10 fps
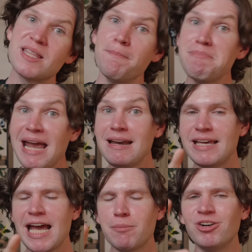the main
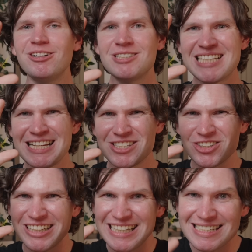camera
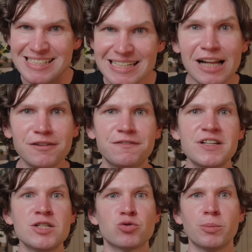sensor itself
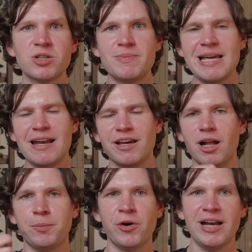is rumored to be getting an
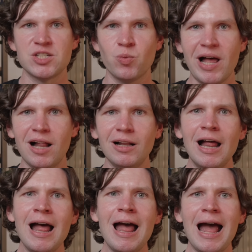upgrade as well.
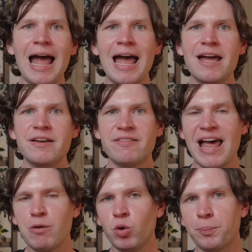And
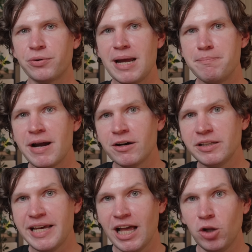that will
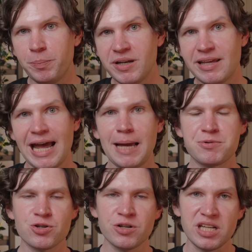primarily help it
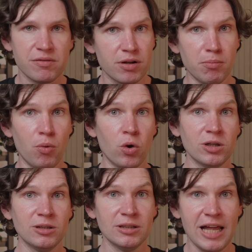capture even more
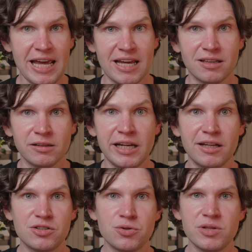light,
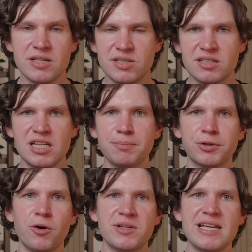leading to the 16
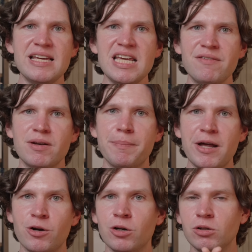Pro to take even
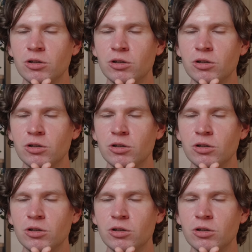better